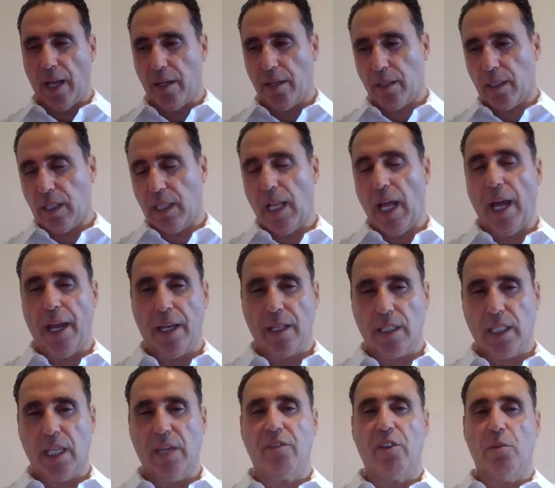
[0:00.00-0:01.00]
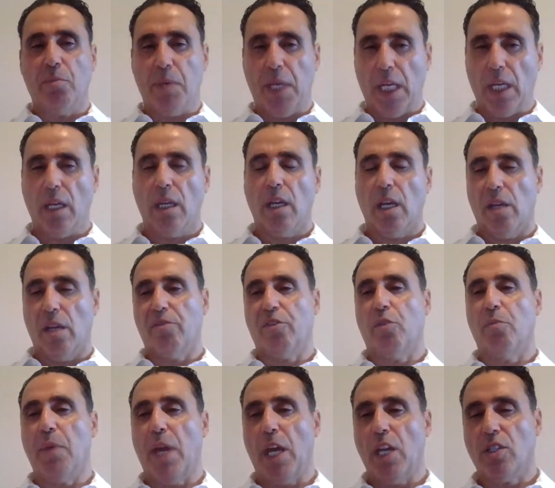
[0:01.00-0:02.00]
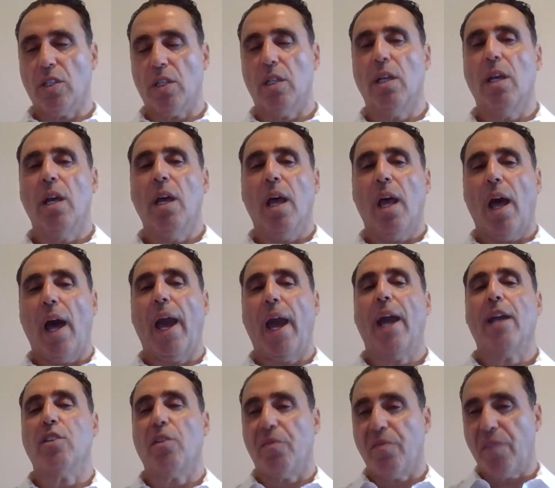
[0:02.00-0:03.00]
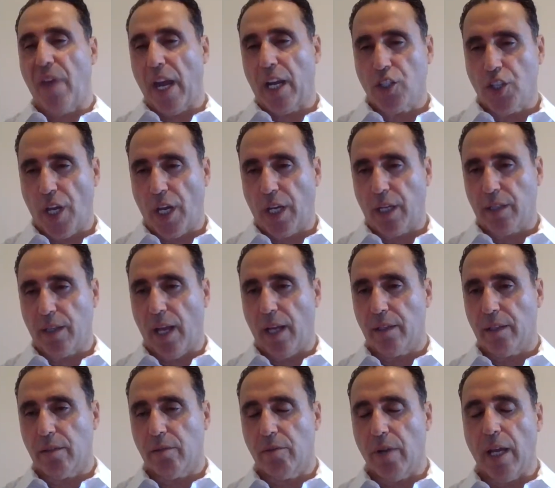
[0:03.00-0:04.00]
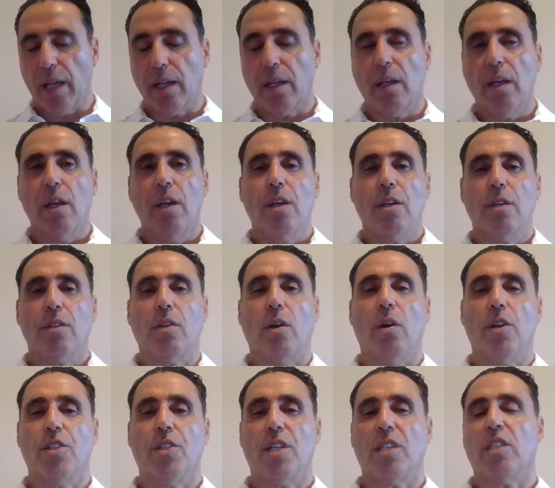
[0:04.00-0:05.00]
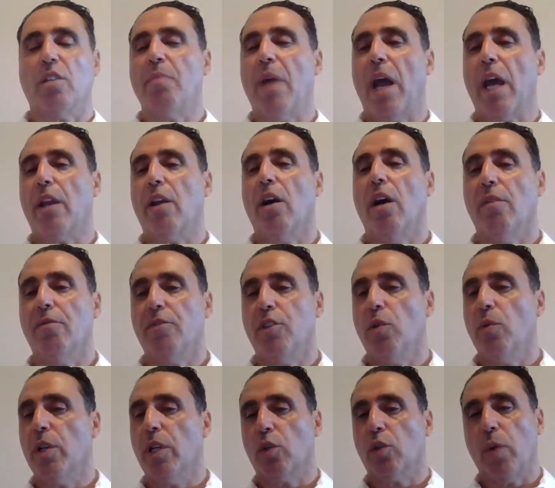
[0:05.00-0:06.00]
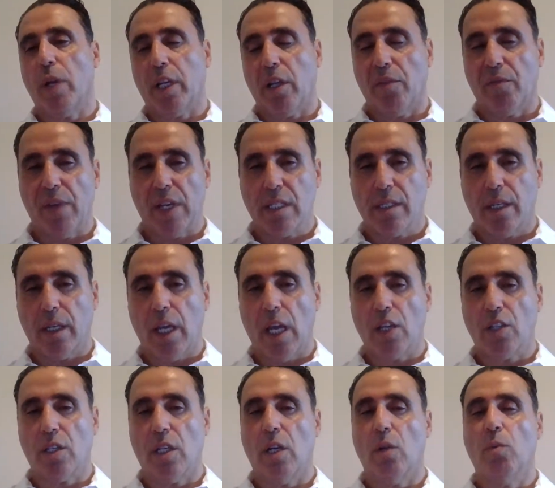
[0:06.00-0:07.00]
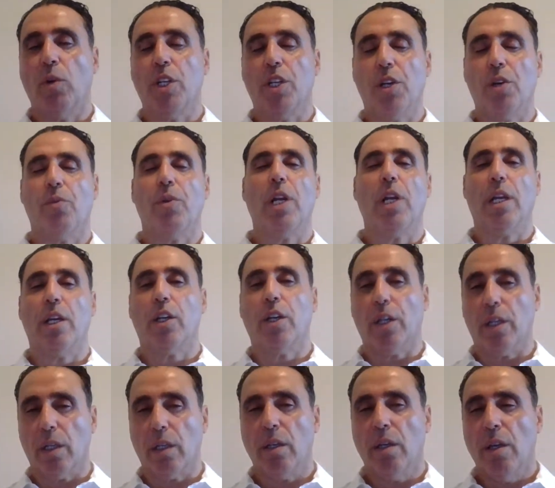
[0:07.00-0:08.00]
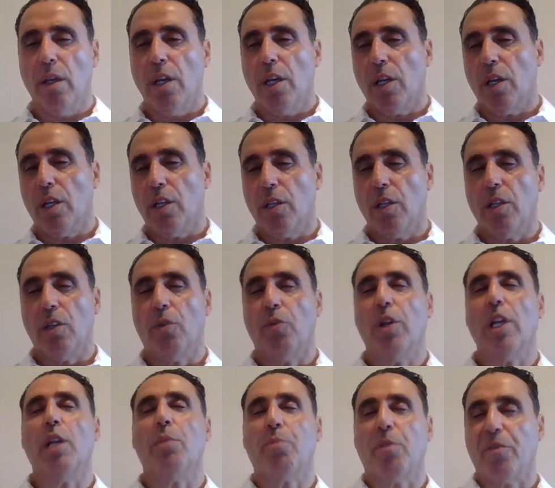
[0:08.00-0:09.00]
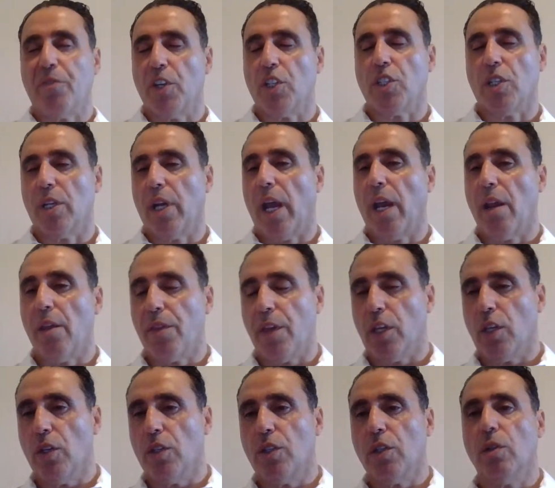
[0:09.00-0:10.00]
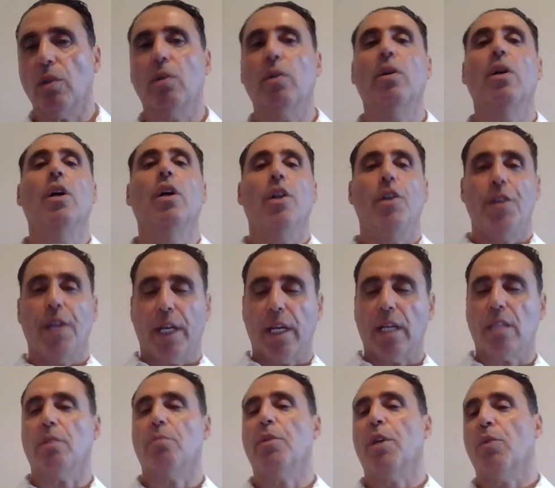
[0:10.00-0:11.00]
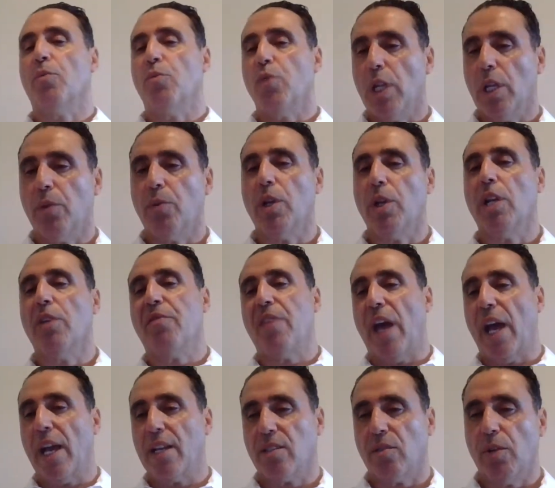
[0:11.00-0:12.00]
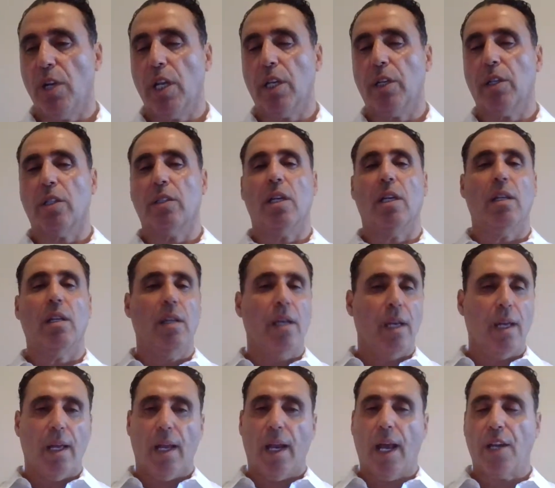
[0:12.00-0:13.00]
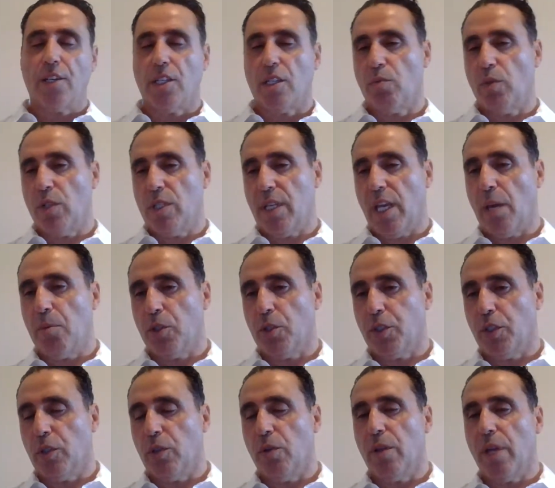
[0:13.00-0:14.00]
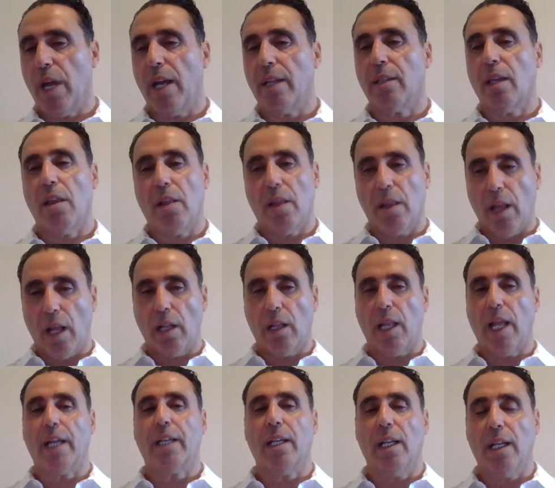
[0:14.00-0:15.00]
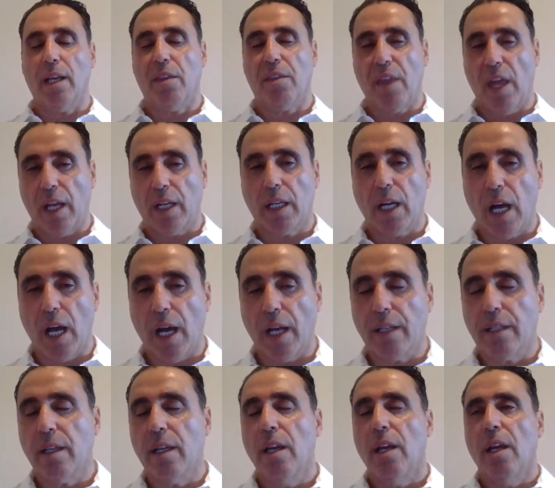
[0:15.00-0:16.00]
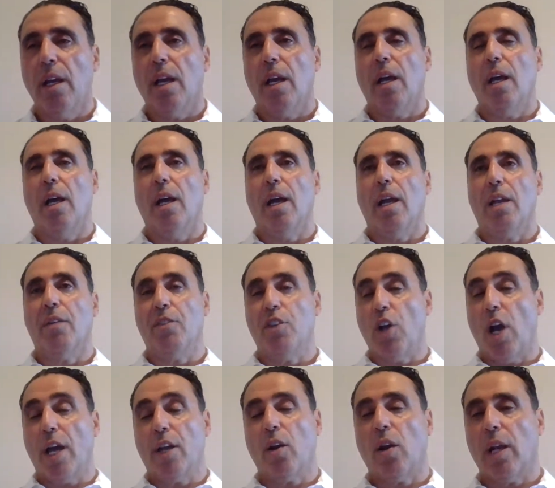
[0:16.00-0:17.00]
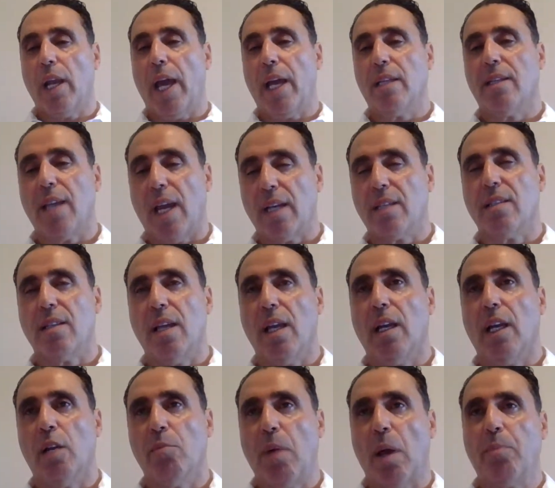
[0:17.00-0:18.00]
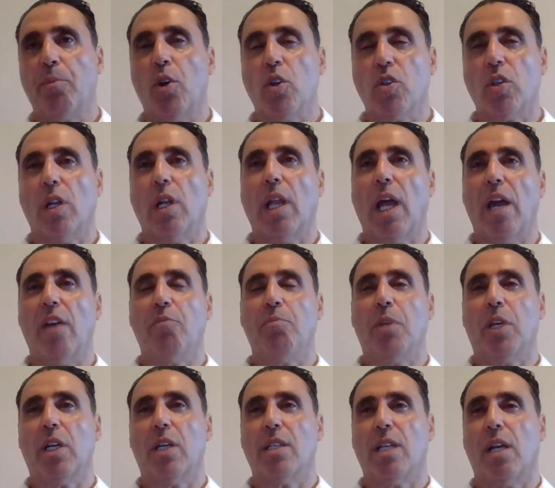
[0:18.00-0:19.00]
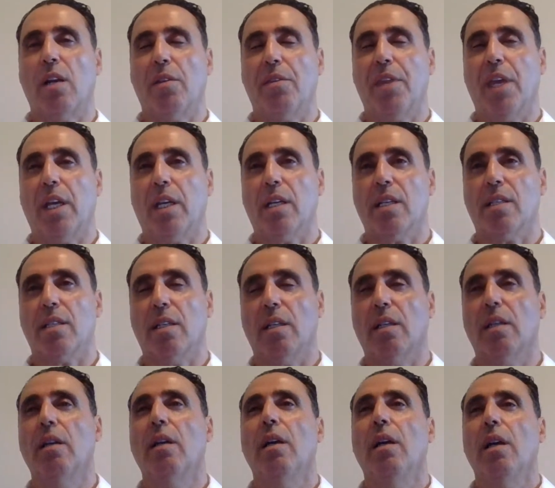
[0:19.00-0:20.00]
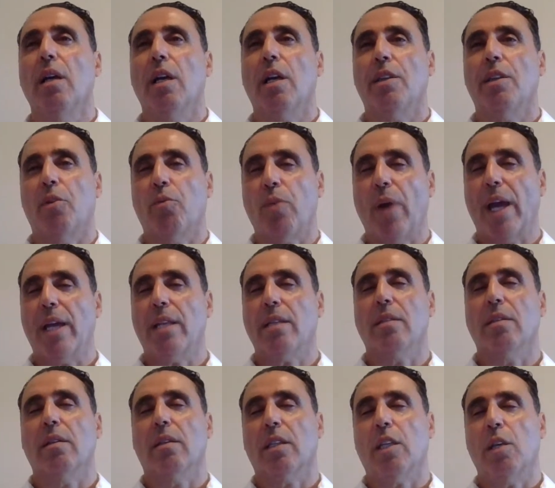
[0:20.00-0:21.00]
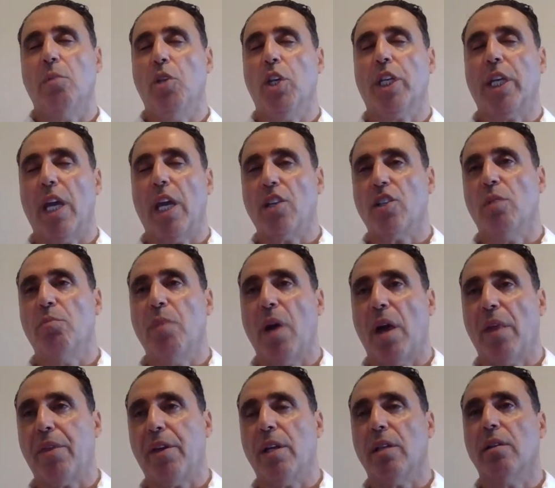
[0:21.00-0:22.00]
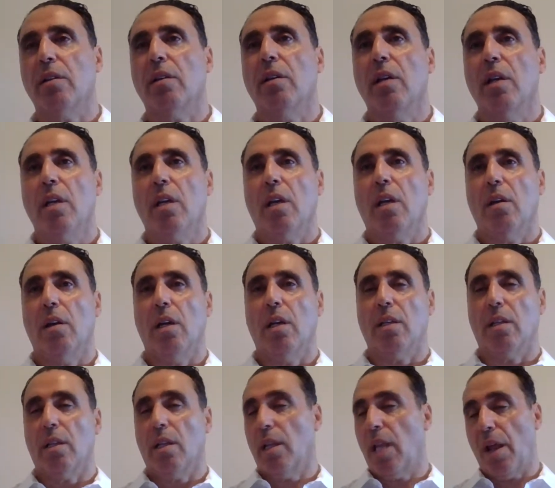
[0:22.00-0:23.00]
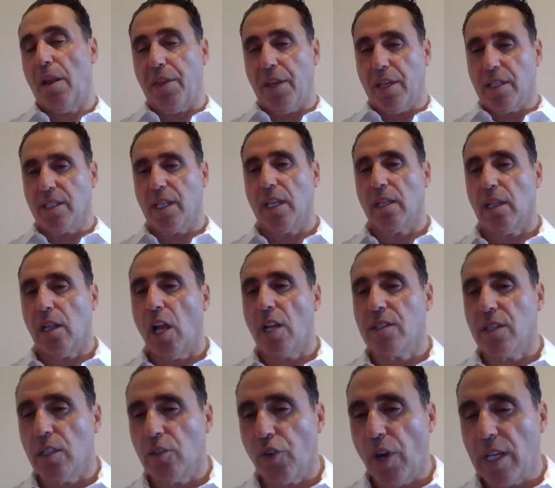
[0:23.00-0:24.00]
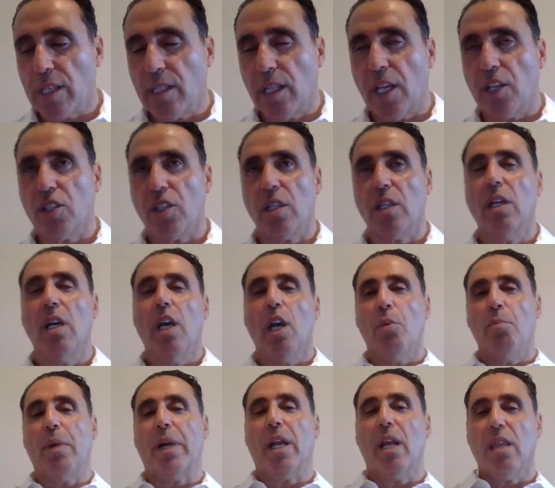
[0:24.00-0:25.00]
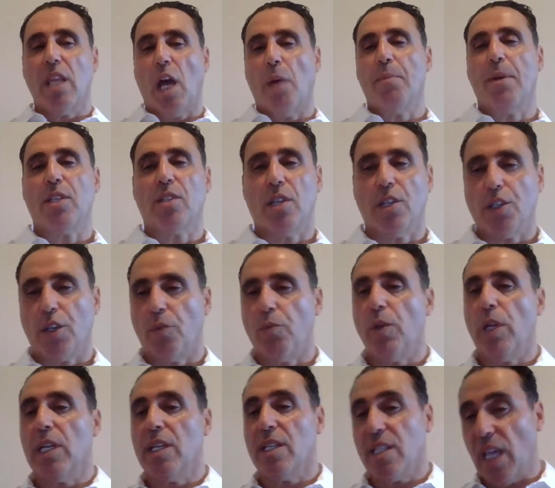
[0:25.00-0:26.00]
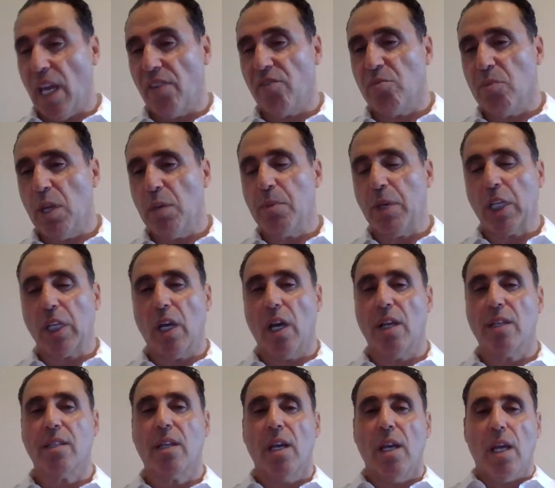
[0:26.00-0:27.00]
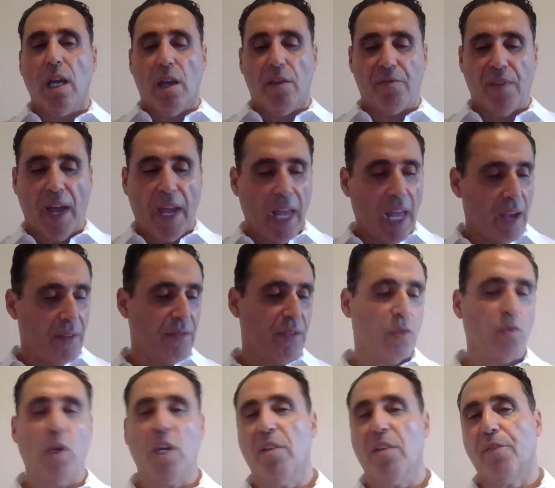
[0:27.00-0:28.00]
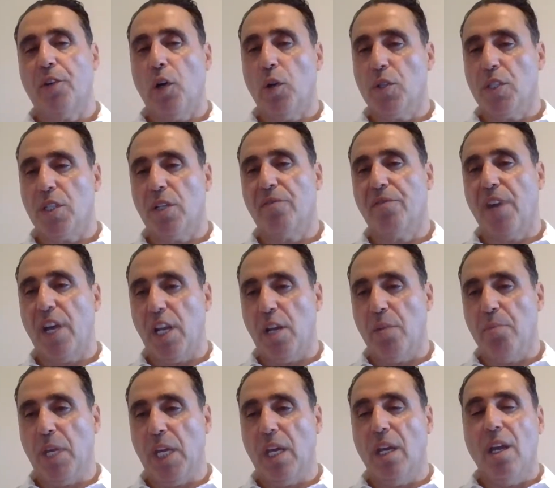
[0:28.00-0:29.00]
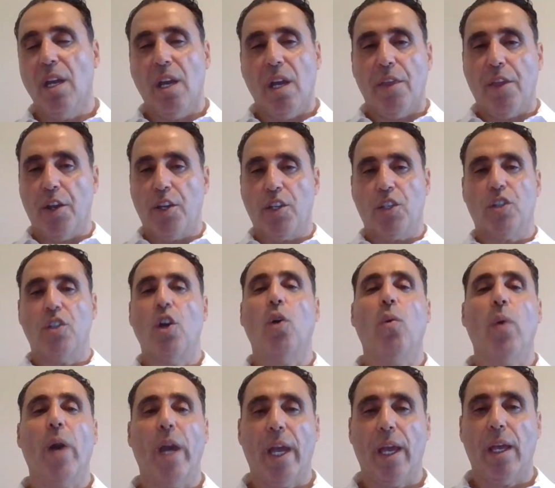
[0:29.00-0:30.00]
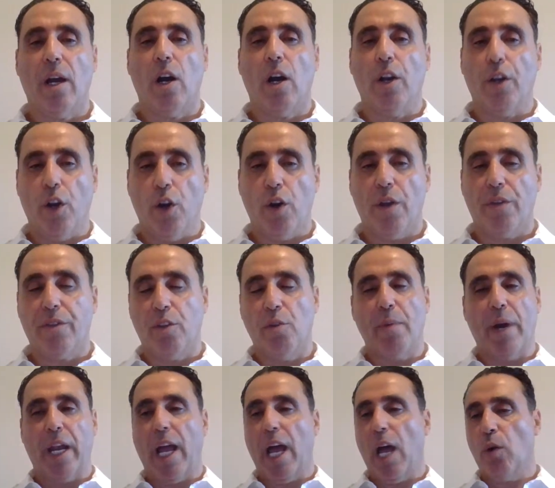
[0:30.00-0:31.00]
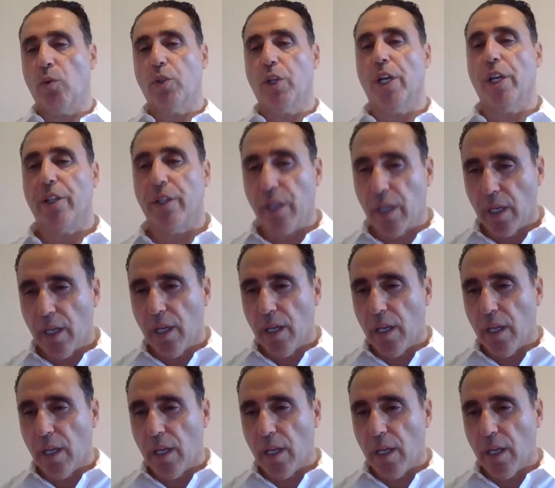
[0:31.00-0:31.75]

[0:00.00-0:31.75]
that client giving me information, I had to fact check that, right? So it's just a matter of doing a quick investigation. And when you're really proficient at anything you do, you get to be really, really fast and really good. And I just was able to do that. And luckily, thank God, even though I don't like texting in my personal life because I don't think it's the right communication method, a lot of things get lost in translation. But in that business, it really saved me because if I have 20 phones in front of me, there is no way on earth, no matter how good